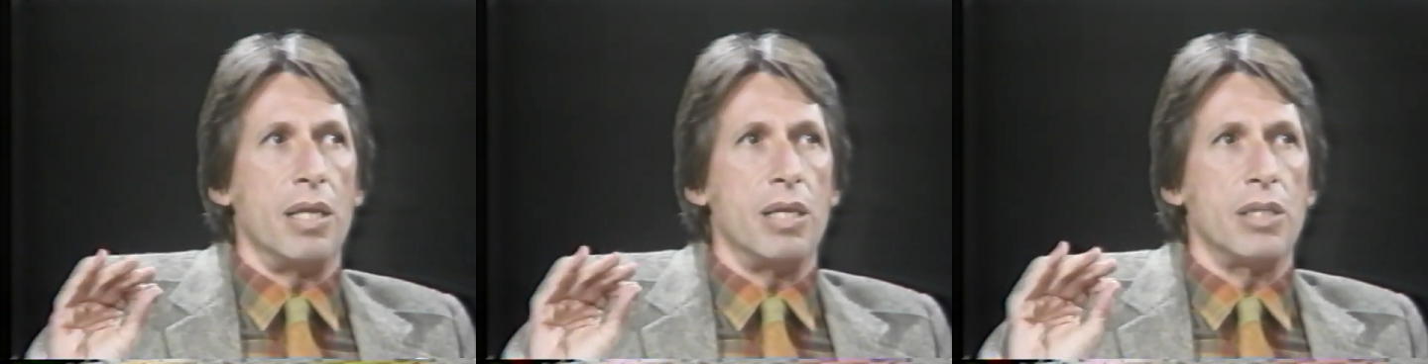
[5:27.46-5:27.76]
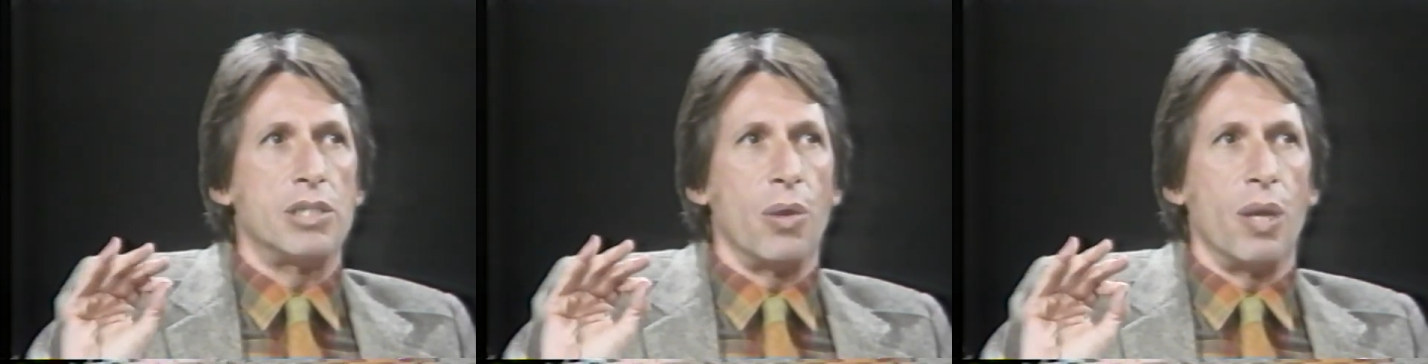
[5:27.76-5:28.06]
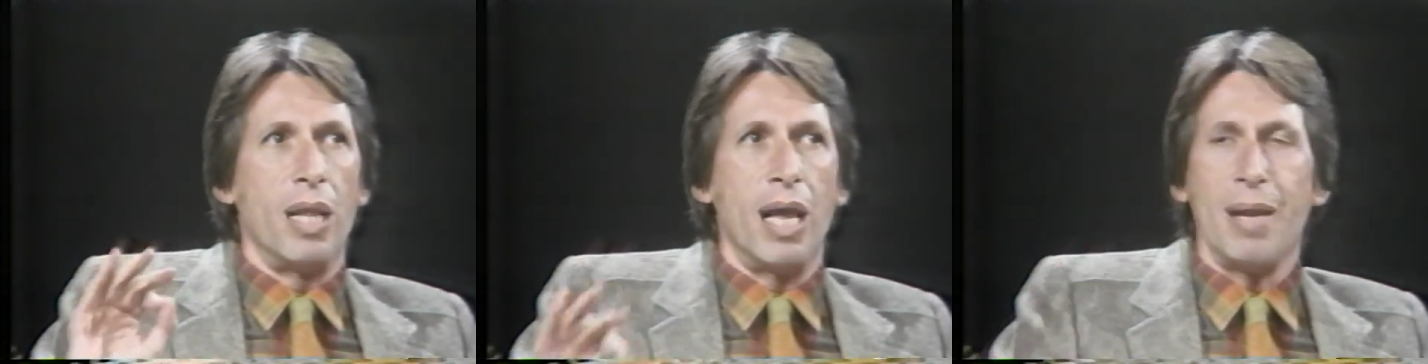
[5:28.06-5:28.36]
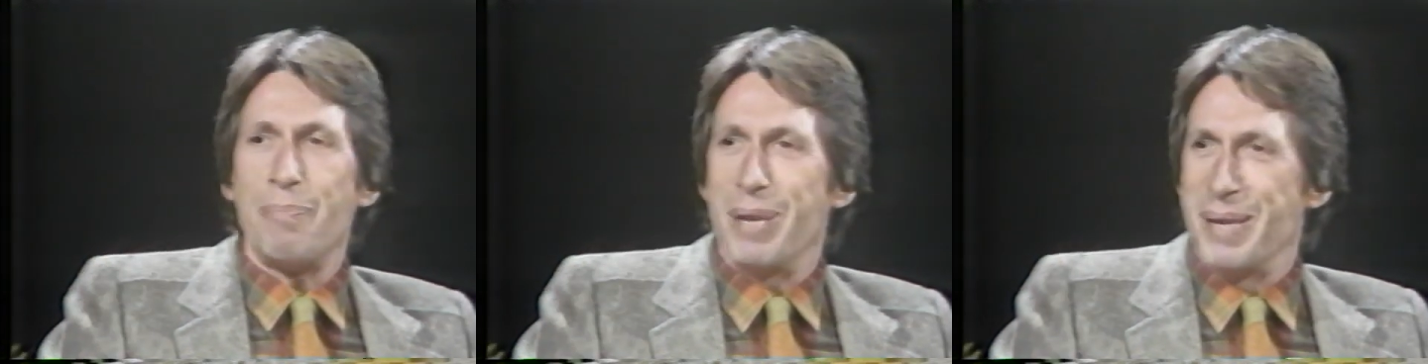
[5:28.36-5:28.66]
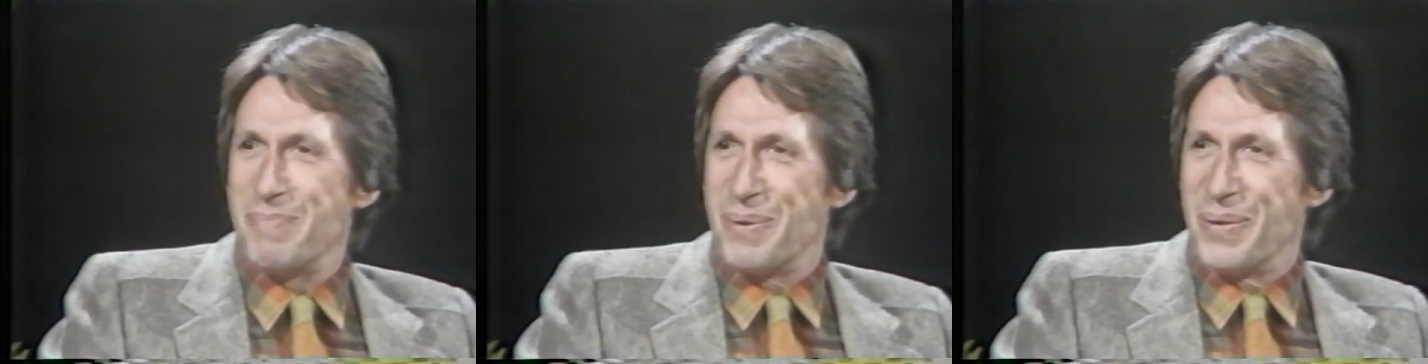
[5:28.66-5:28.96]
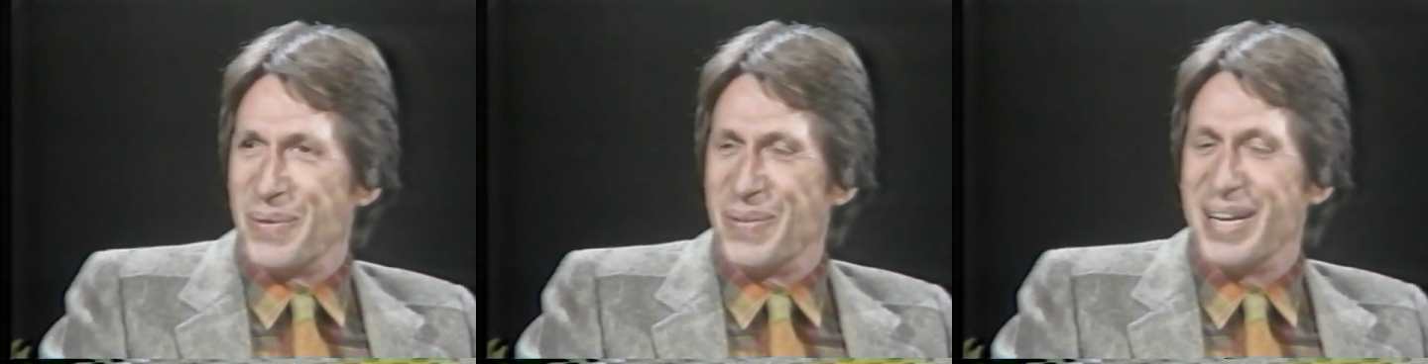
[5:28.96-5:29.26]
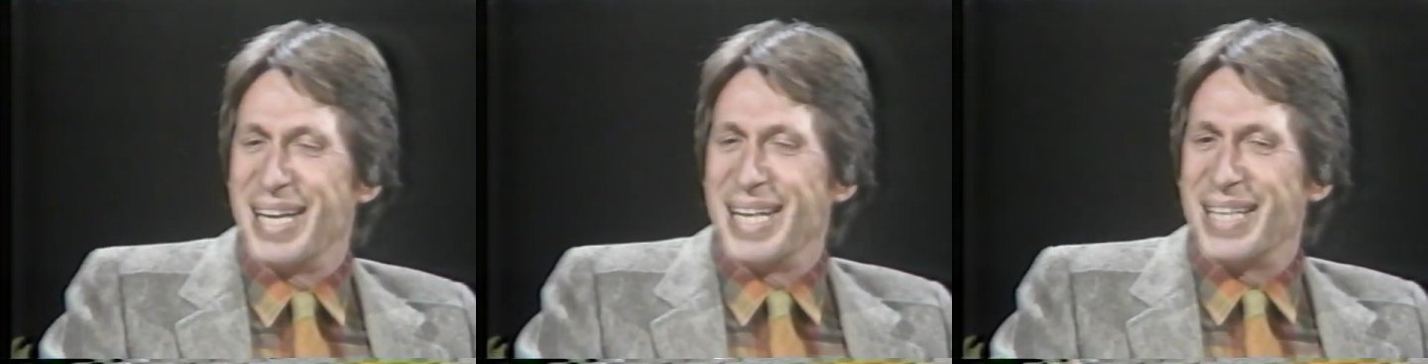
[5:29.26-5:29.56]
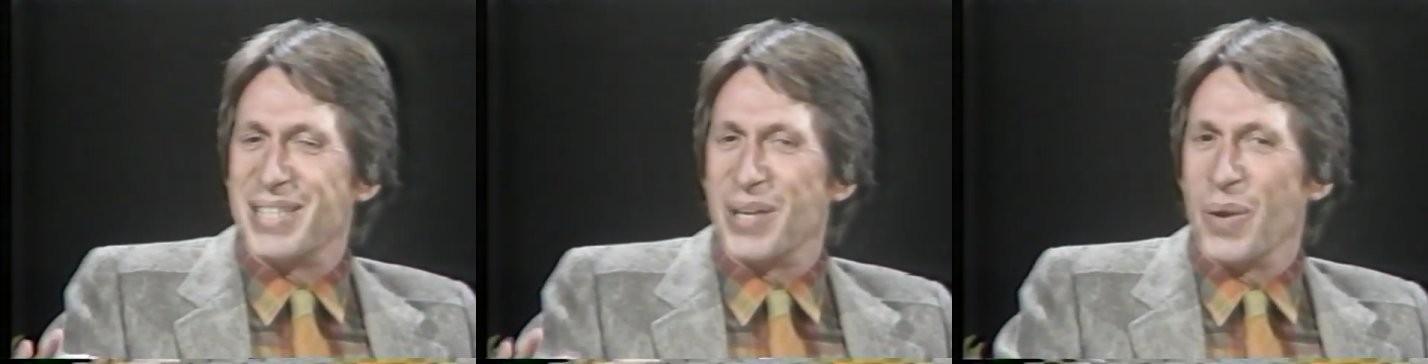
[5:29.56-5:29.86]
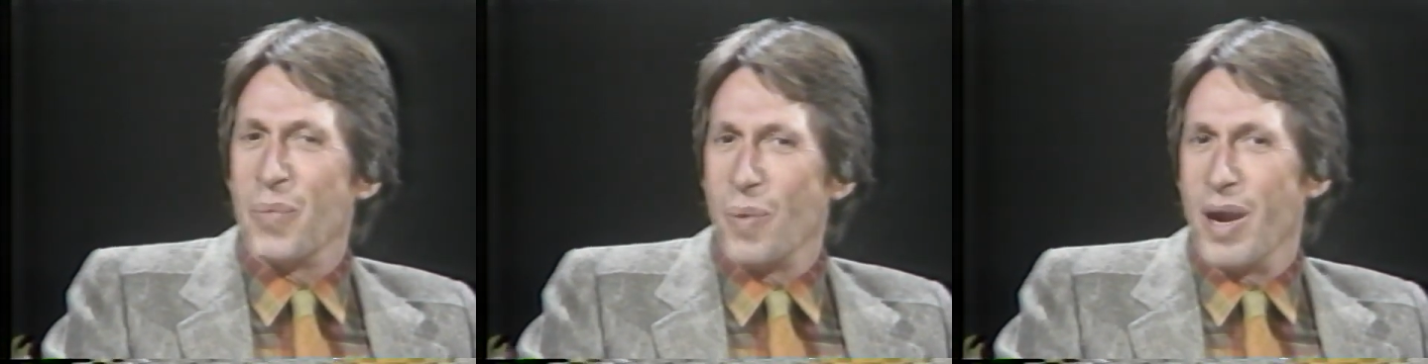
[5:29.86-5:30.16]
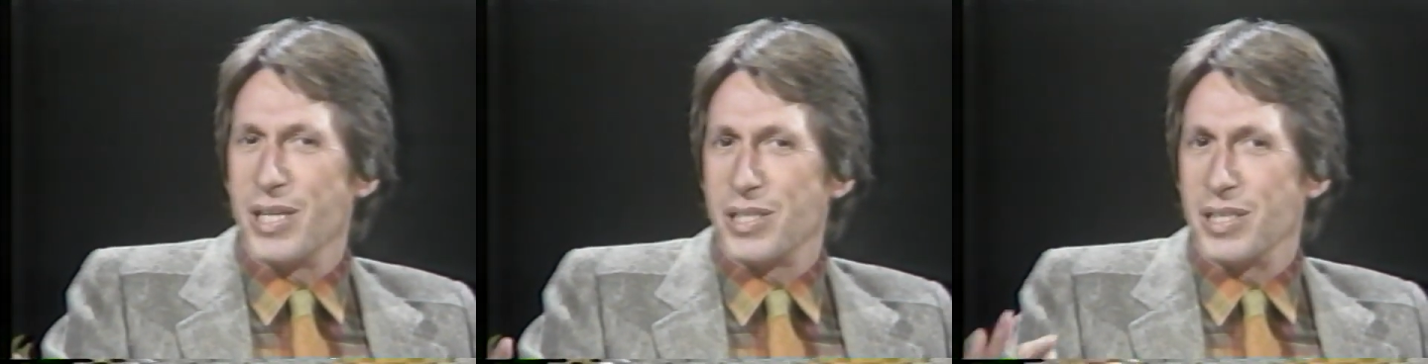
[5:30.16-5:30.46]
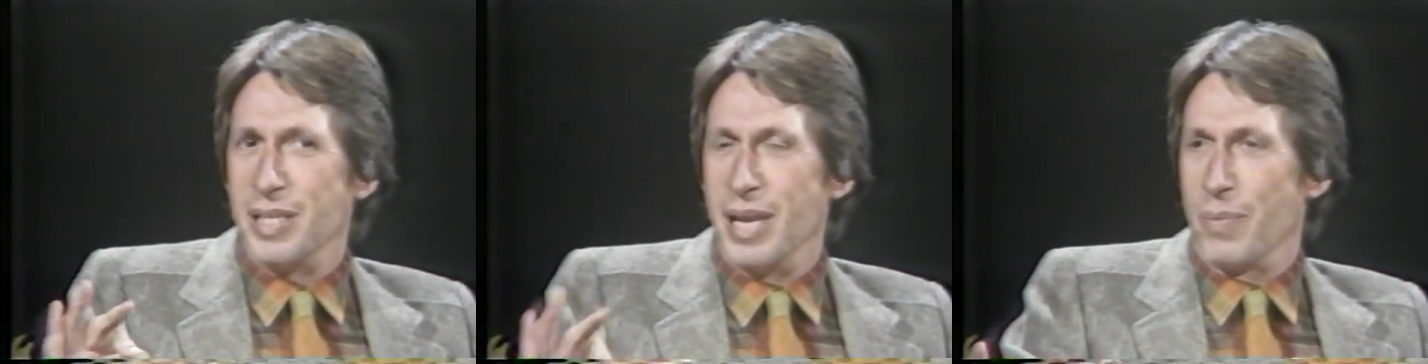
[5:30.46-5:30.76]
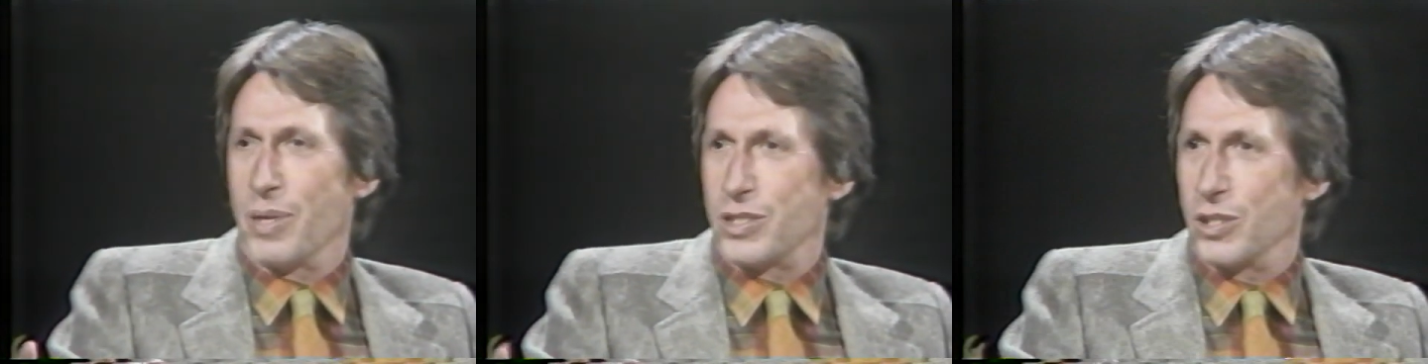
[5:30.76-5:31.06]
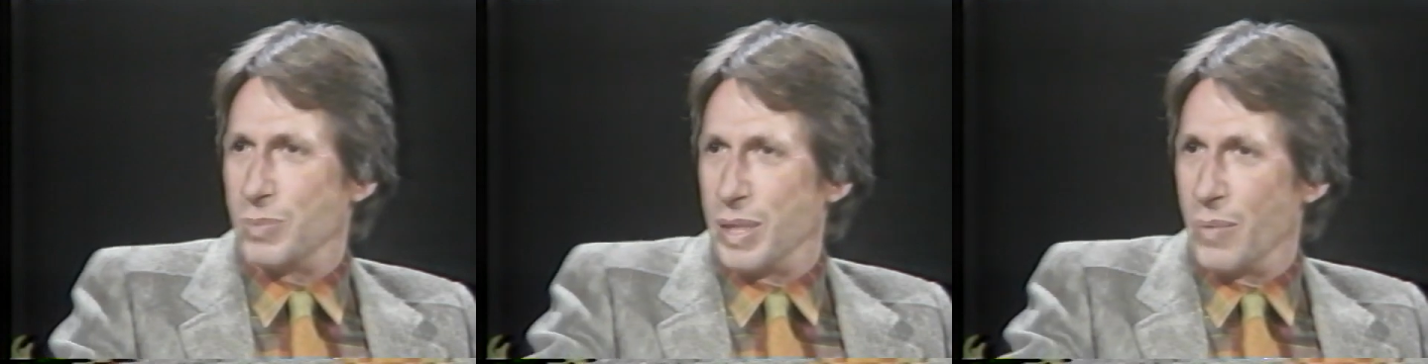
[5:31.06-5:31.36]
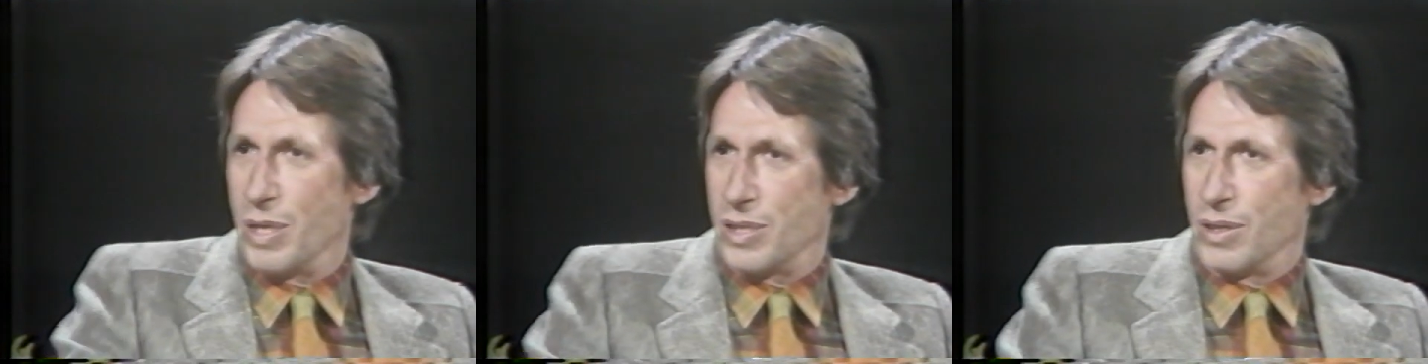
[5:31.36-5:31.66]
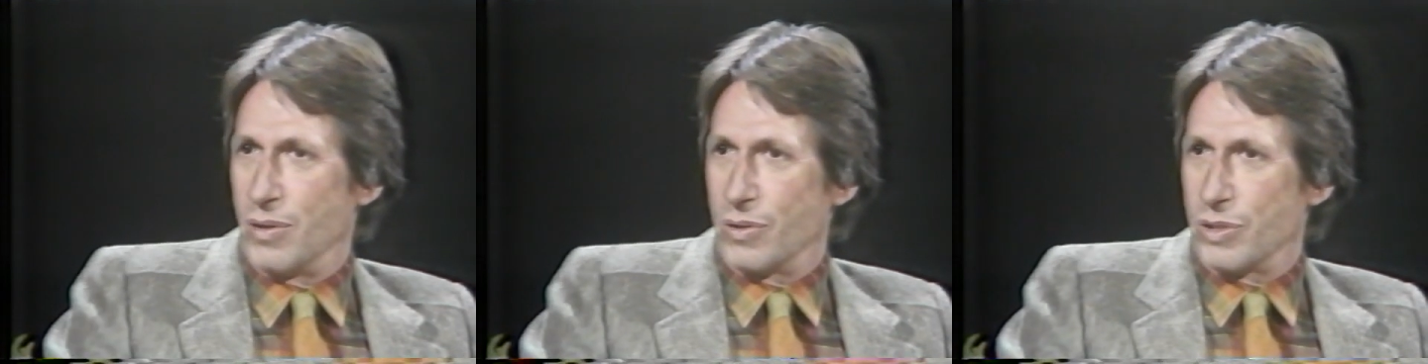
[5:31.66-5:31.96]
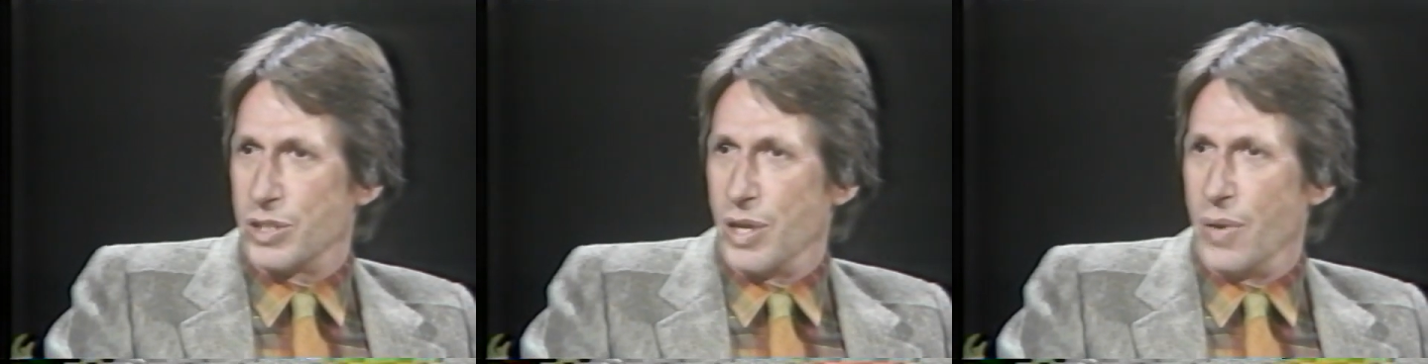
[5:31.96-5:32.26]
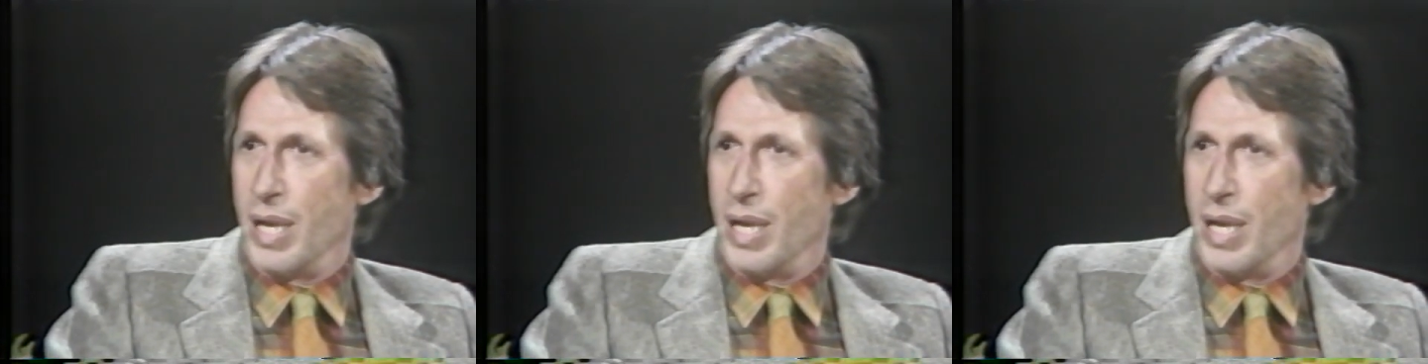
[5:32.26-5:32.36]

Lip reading: So a lot of people don't watch network shows, but they watch a local show.